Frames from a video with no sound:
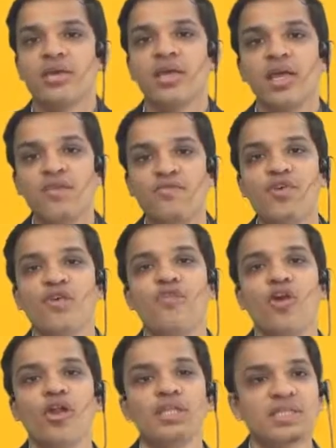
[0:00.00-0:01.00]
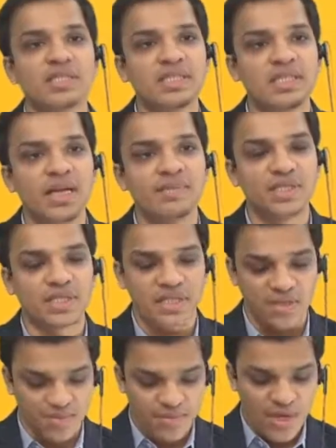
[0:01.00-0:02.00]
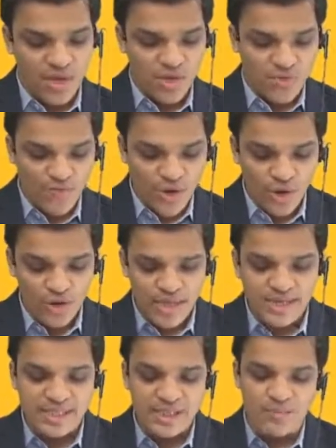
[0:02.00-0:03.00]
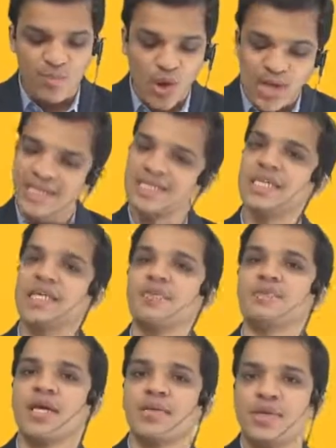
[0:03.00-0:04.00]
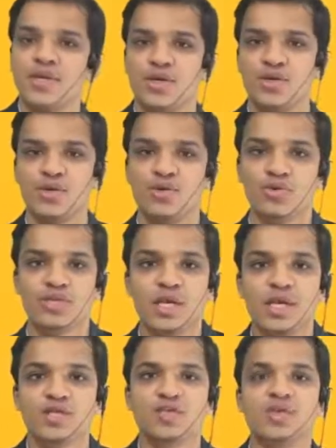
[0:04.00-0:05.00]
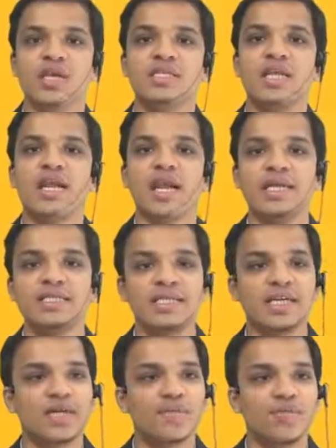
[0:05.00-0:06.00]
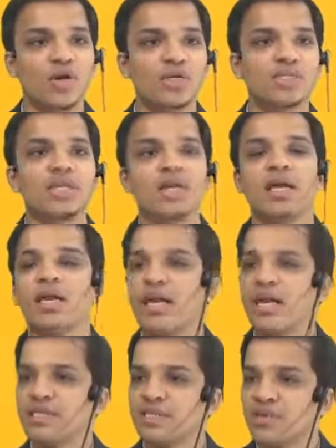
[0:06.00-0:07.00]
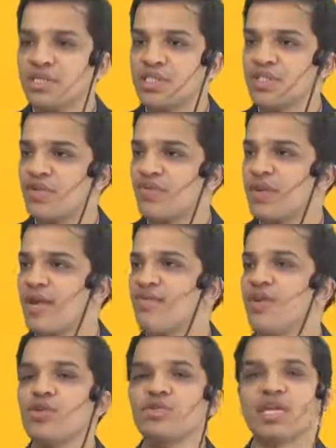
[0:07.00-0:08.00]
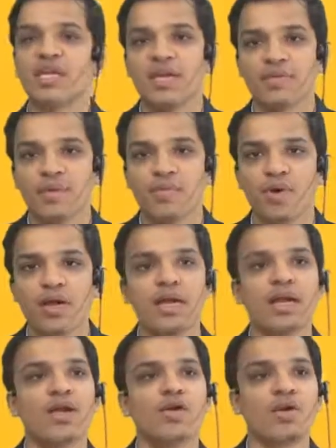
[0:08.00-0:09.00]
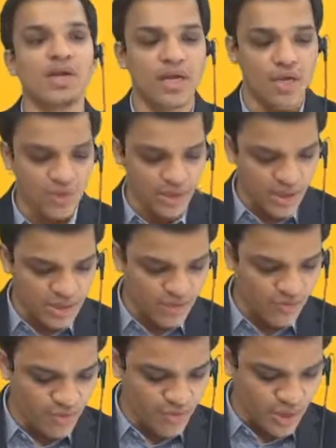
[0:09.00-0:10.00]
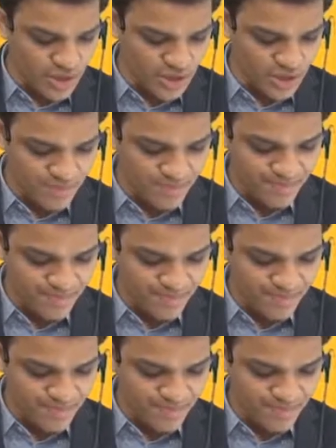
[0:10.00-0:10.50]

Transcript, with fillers: if you are following just-in-time system, you follow that small setups are being introduced. So there is a less setup cost, less wastage of time when you are setting up the product, and accordingly you can achieve a production.